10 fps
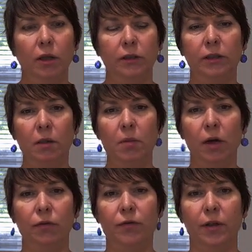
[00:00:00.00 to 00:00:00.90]
Some
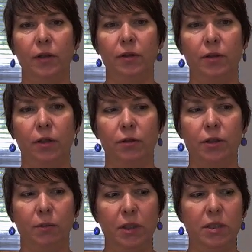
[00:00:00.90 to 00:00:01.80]

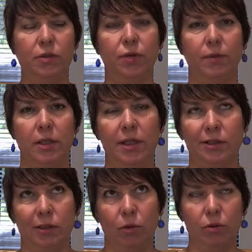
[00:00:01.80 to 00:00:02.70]
of these treatments,
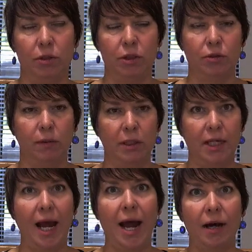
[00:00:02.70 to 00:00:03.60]
actually most of these treatments,
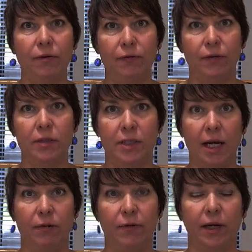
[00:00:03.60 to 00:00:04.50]
have
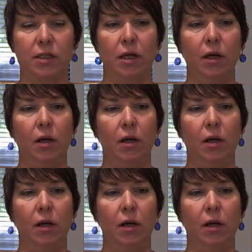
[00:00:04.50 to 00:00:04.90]
side effects.